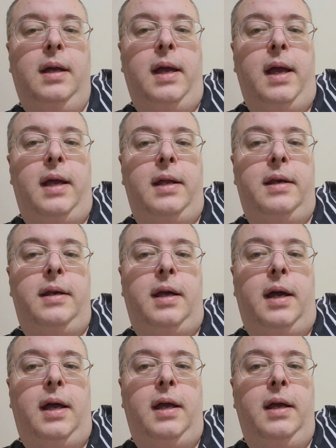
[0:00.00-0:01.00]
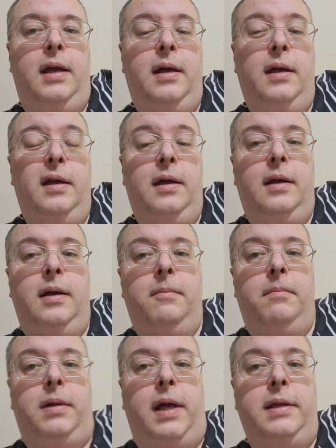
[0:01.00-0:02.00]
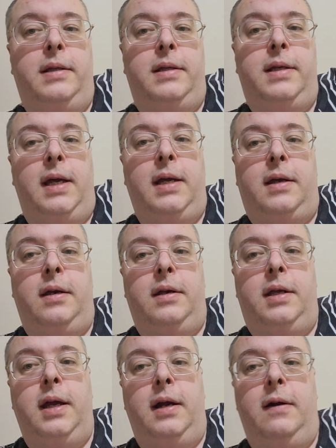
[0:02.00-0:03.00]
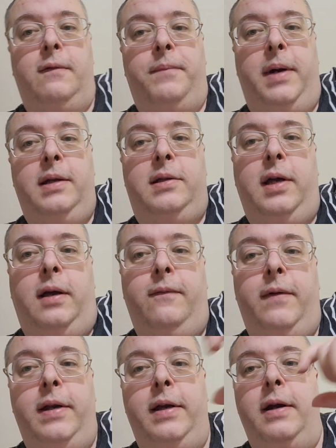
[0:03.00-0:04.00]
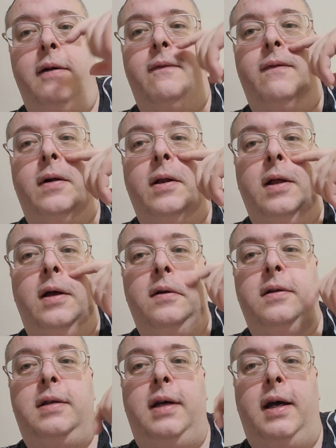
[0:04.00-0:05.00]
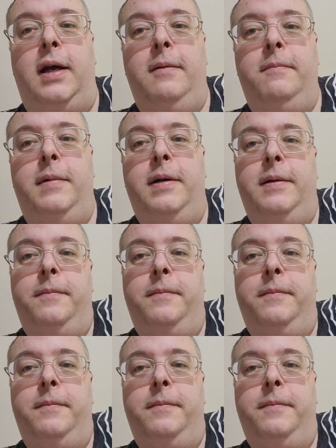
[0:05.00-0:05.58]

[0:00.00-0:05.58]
and I plan to take good care of myself in here for a long time.